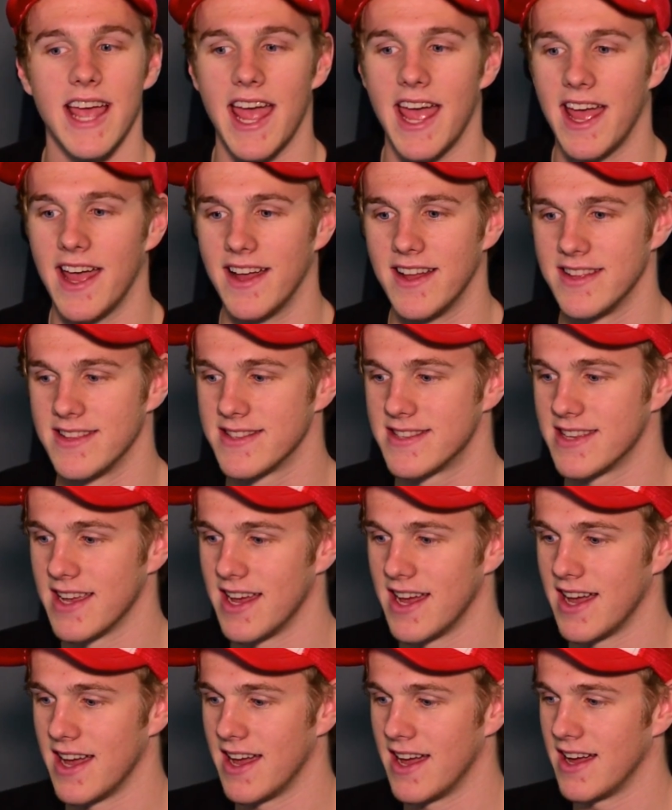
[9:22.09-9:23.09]
And
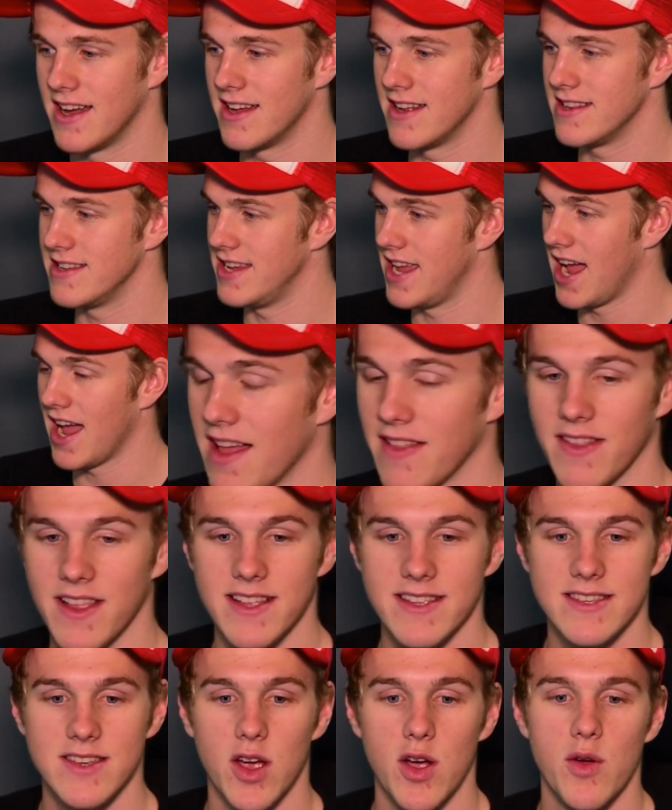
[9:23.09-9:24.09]
yeah,
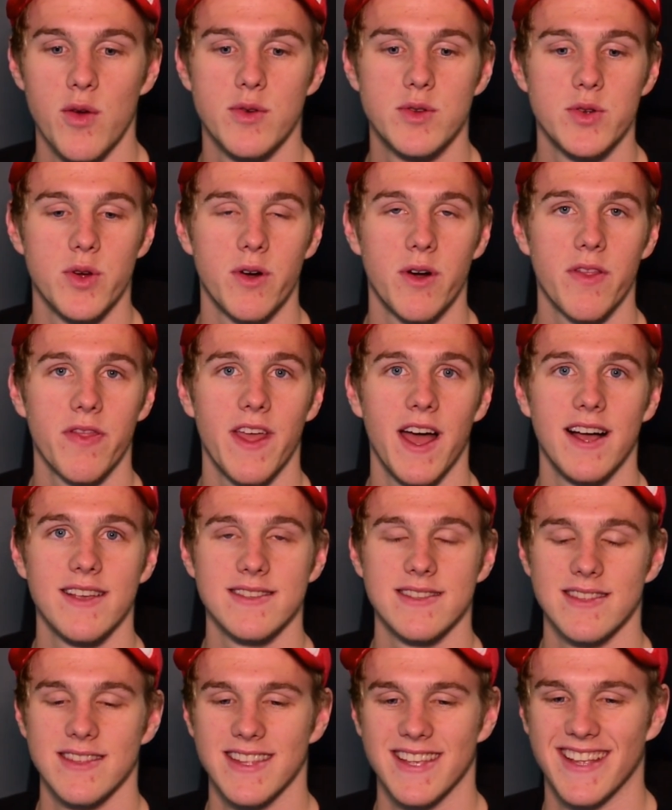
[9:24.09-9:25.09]
let's go
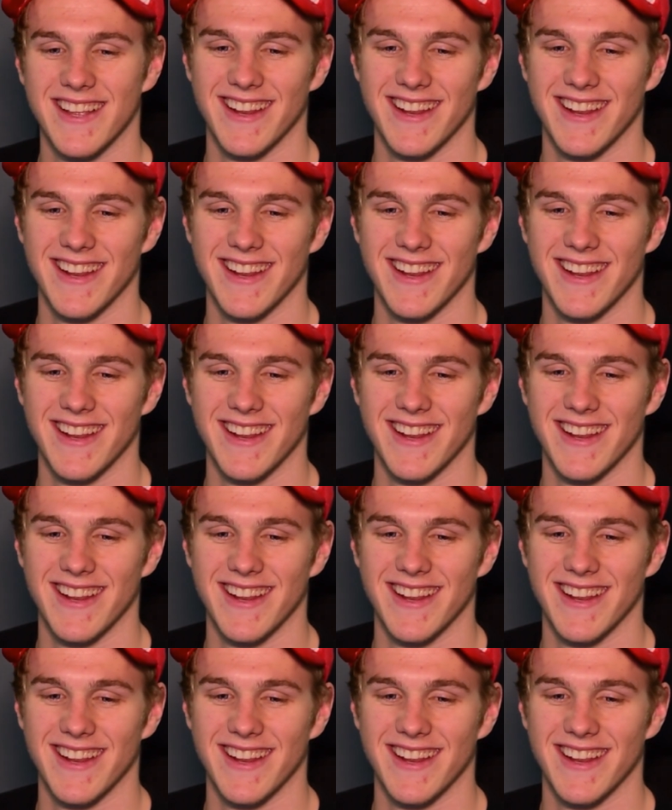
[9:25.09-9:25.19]
200,000.